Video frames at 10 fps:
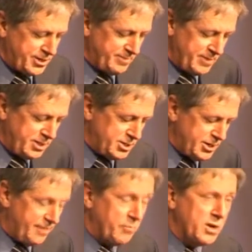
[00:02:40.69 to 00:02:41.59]
it means
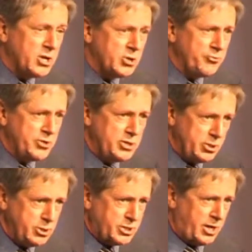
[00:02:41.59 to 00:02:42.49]
that if we could
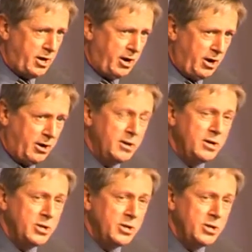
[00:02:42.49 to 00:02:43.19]
reduce our